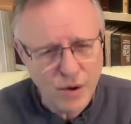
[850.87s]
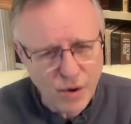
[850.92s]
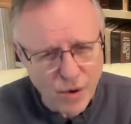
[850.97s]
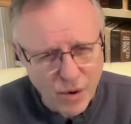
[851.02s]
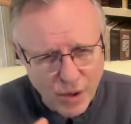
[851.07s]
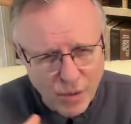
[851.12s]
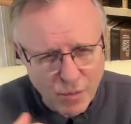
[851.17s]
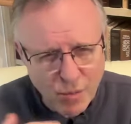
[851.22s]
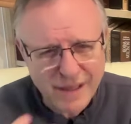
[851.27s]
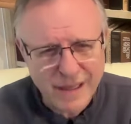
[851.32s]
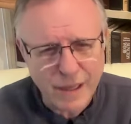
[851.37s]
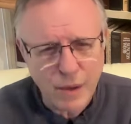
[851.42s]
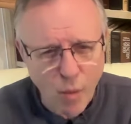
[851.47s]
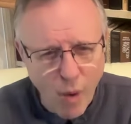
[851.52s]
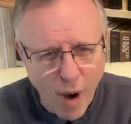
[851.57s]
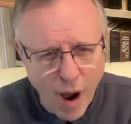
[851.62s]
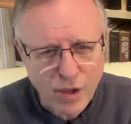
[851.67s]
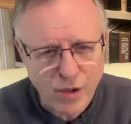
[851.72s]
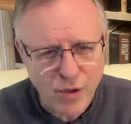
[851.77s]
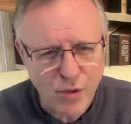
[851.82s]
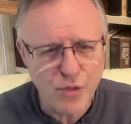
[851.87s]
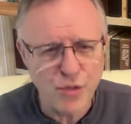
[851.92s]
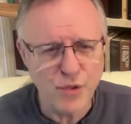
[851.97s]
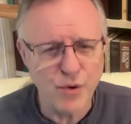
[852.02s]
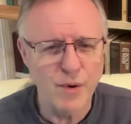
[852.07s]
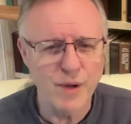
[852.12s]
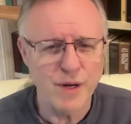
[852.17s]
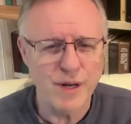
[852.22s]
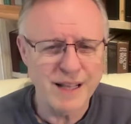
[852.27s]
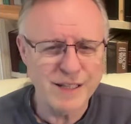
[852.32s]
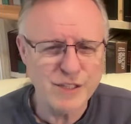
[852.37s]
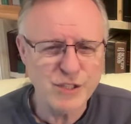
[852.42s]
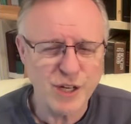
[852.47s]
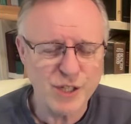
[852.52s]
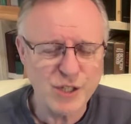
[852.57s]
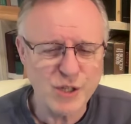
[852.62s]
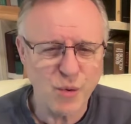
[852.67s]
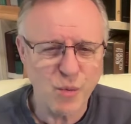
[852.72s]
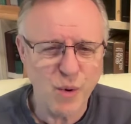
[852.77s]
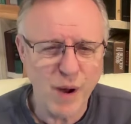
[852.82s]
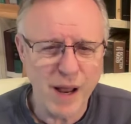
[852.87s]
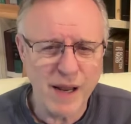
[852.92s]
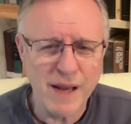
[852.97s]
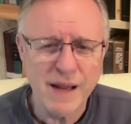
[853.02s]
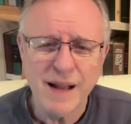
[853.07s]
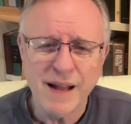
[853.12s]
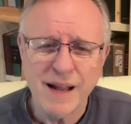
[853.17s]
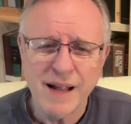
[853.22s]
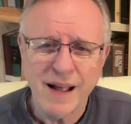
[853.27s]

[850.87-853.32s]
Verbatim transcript: who can really walk you through it in such a way